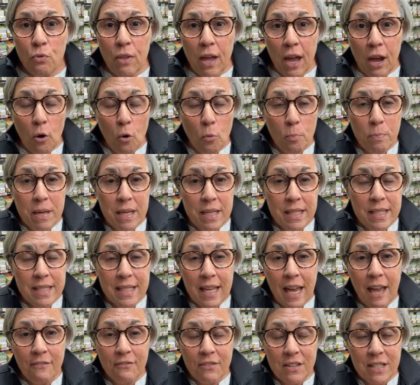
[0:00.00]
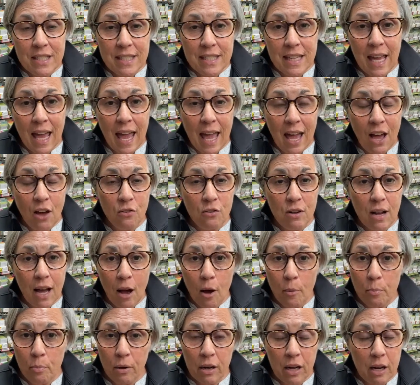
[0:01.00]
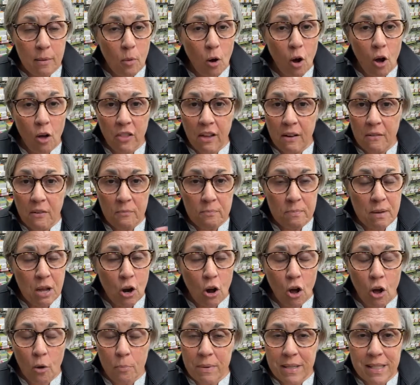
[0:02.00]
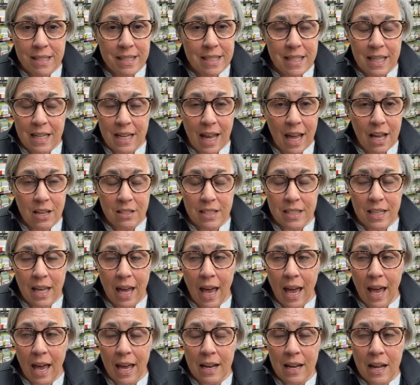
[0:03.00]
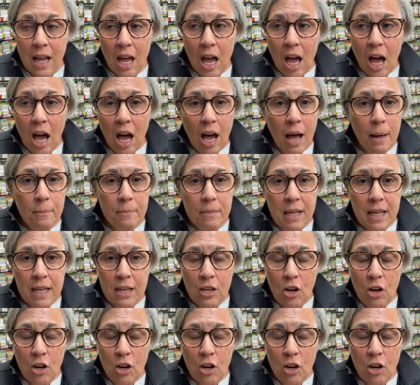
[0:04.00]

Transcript: they'll be safe and sound. I'll bring them all. They've been all been sitting outside, um,